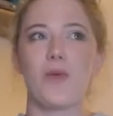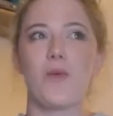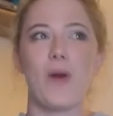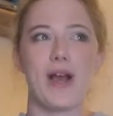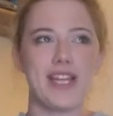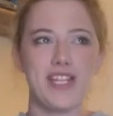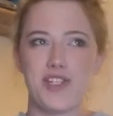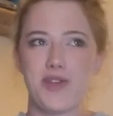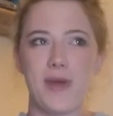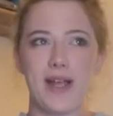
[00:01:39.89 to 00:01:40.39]

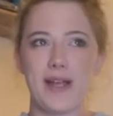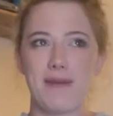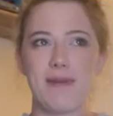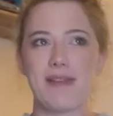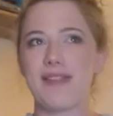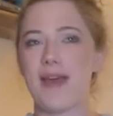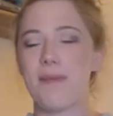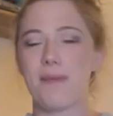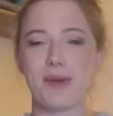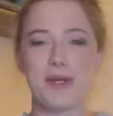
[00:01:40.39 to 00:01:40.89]
why did you
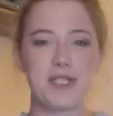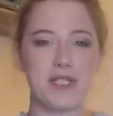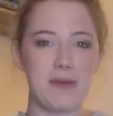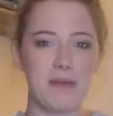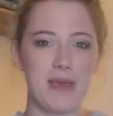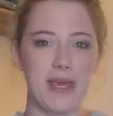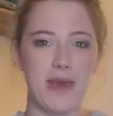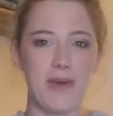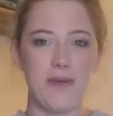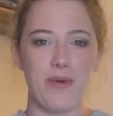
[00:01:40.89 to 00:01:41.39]
recommend that book to
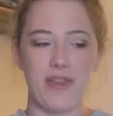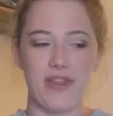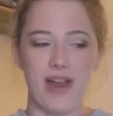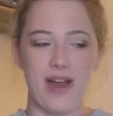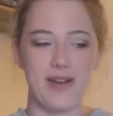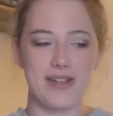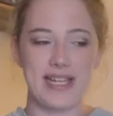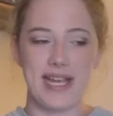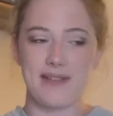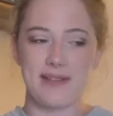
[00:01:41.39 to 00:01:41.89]
me
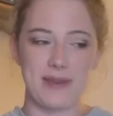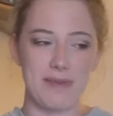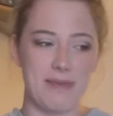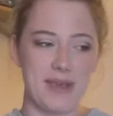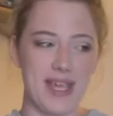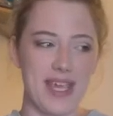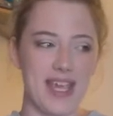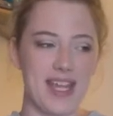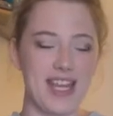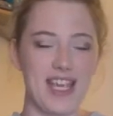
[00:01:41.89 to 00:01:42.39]
without telling
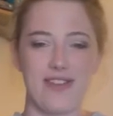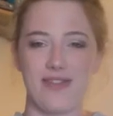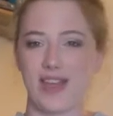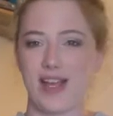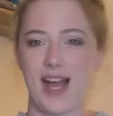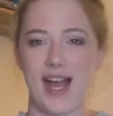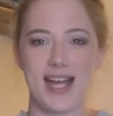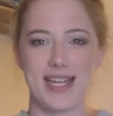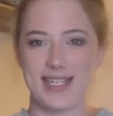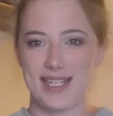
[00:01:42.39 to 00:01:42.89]
me any of the
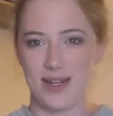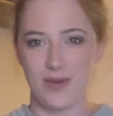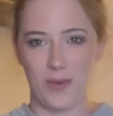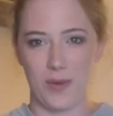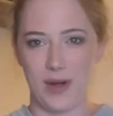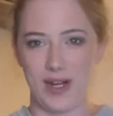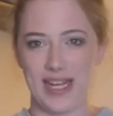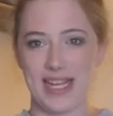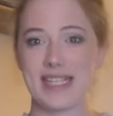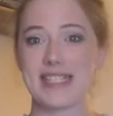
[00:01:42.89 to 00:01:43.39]
content
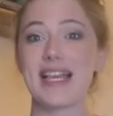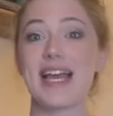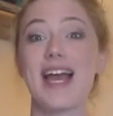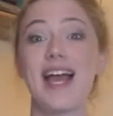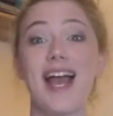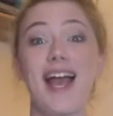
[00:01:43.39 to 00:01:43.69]
warnings?